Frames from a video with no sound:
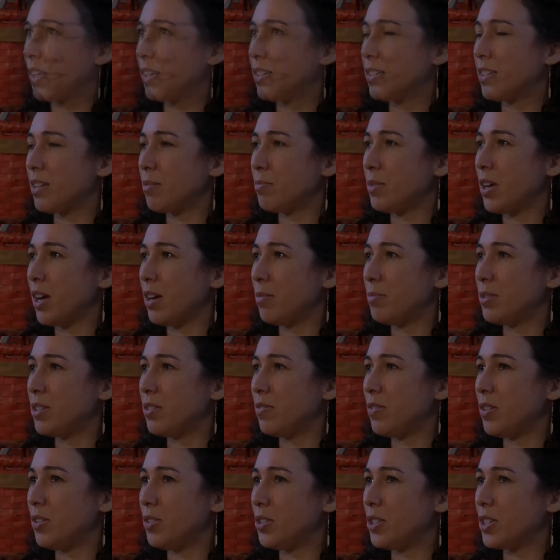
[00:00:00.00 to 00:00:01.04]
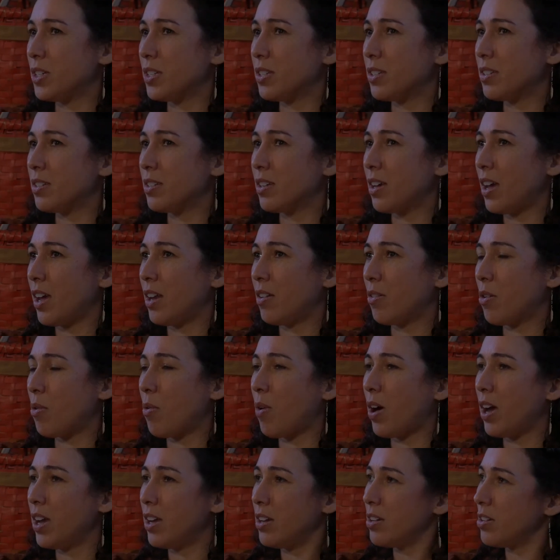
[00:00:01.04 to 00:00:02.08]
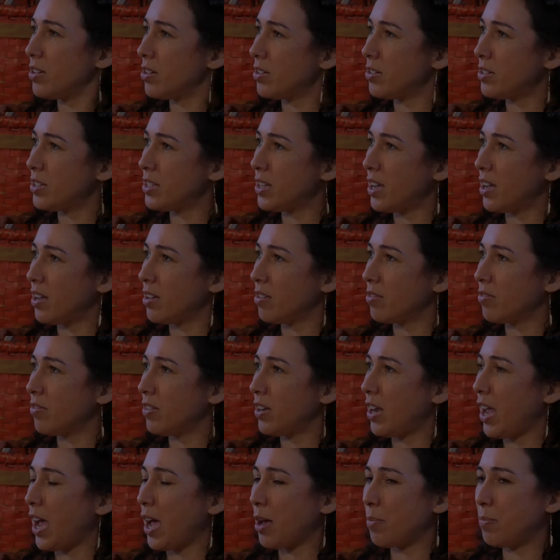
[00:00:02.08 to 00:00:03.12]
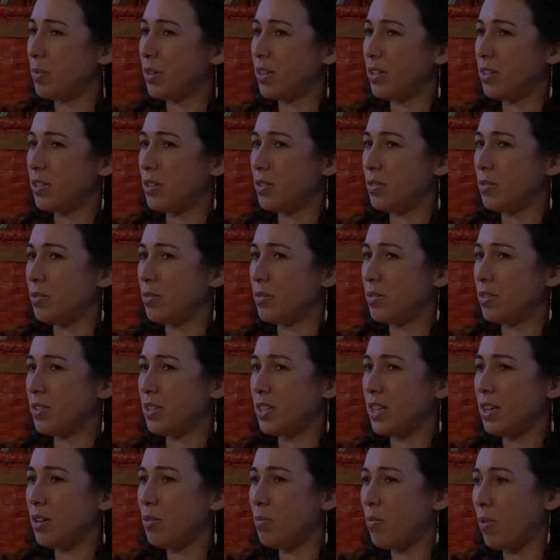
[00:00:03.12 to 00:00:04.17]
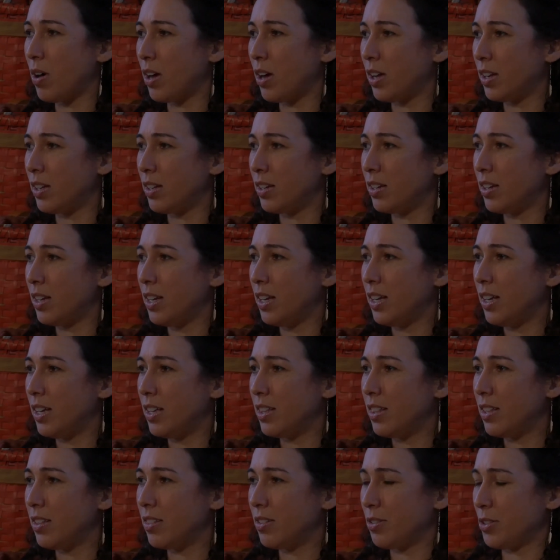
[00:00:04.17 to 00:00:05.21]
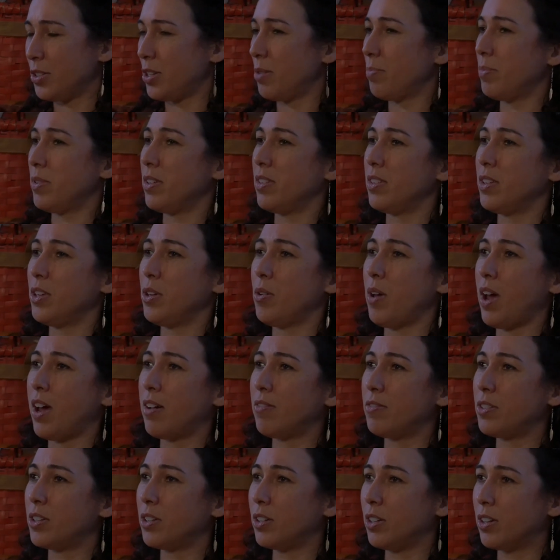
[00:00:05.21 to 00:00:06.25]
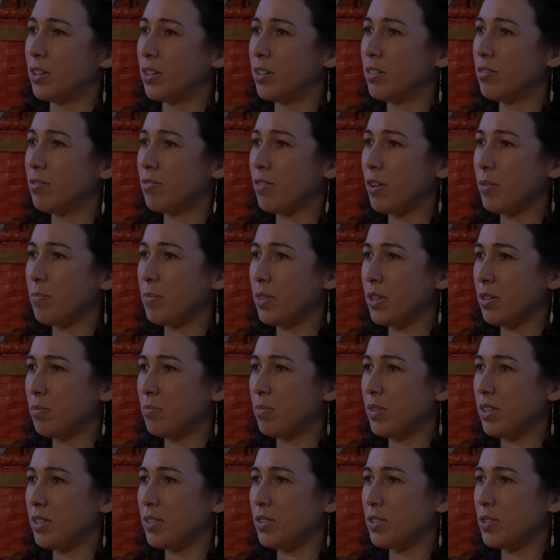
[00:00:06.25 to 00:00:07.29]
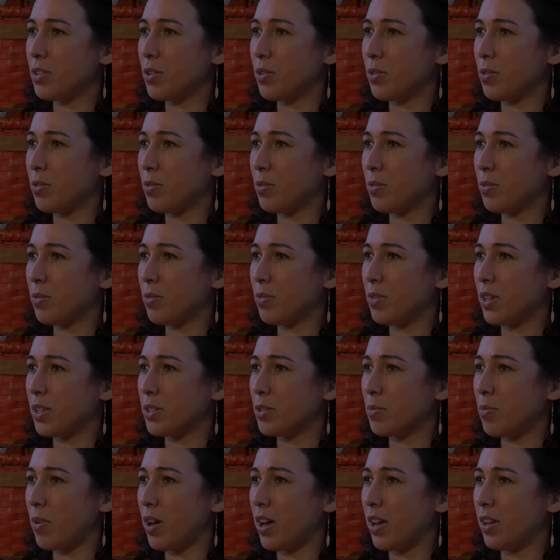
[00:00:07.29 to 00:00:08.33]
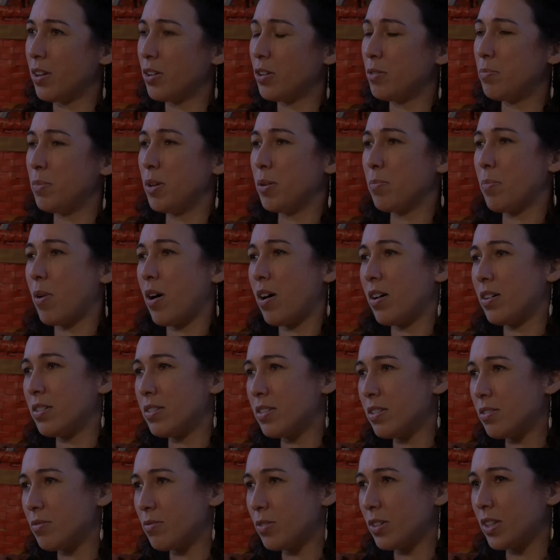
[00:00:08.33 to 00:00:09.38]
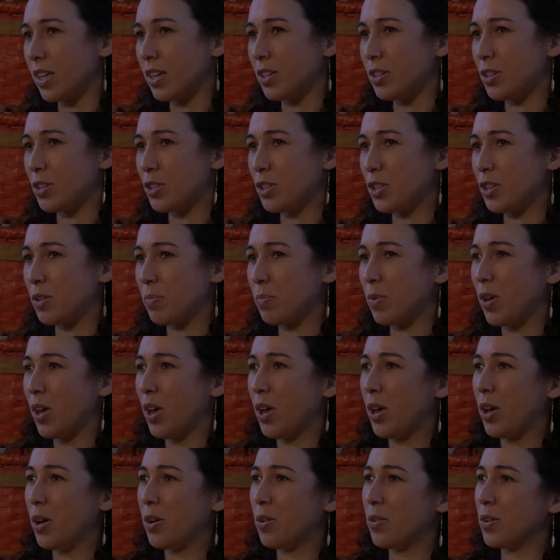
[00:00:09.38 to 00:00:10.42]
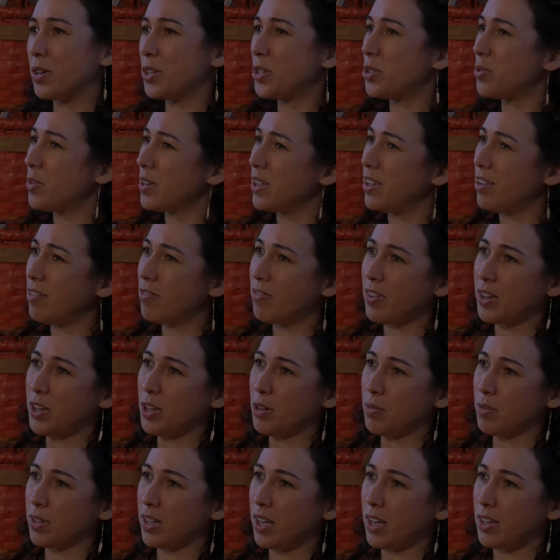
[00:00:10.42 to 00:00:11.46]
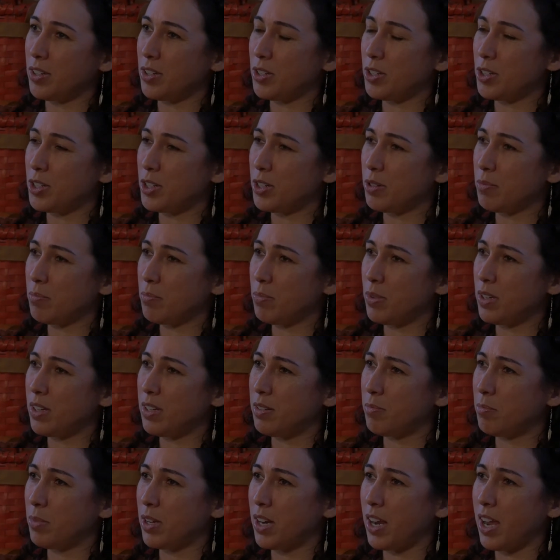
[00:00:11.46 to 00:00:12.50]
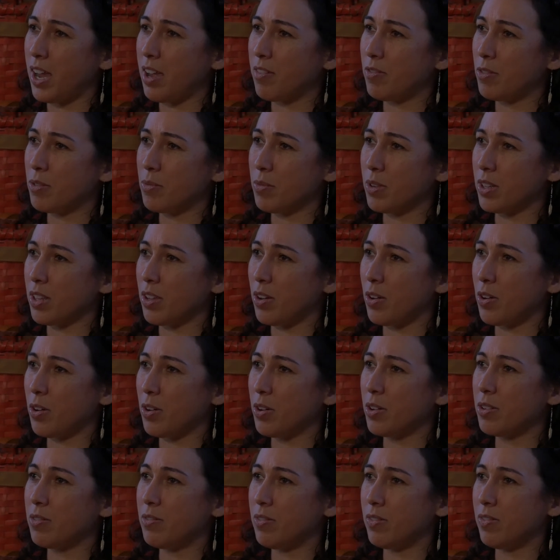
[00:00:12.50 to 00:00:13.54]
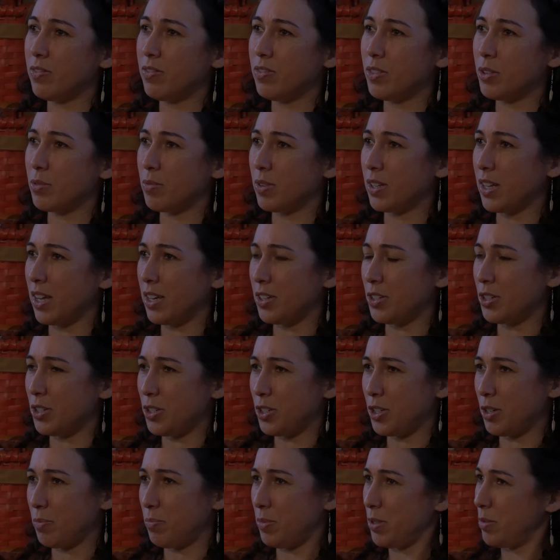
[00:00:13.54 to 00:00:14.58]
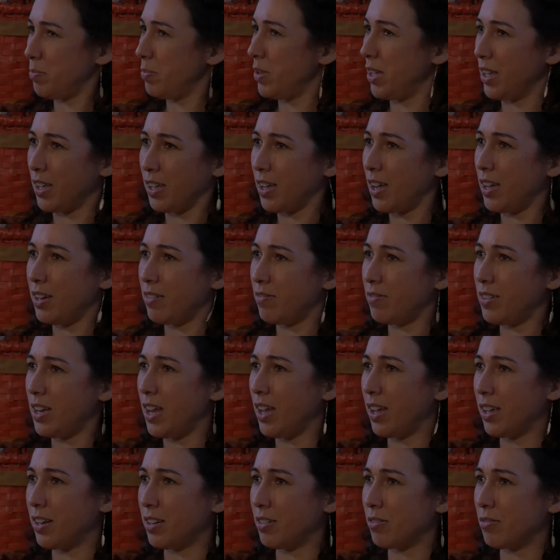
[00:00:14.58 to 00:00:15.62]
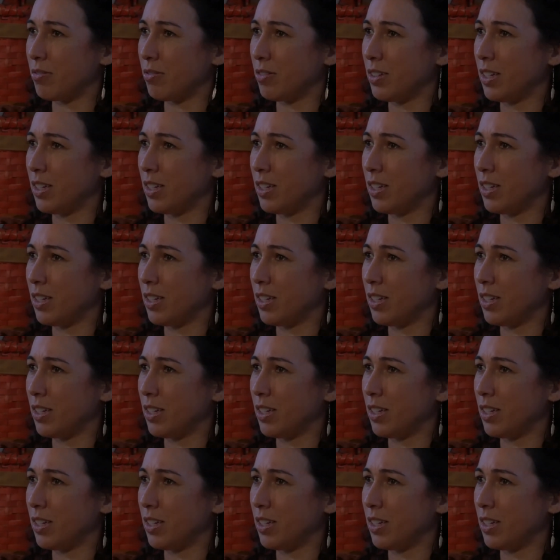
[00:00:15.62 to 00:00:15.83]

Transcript: Sometimes if you just kind of quiet yourself and happen to see one, that there's something that you have to learn from them, and so that's why it could be a positive relationship or a tricky, funny relationship, but I haven't really heard of the relationship as being kind of negative.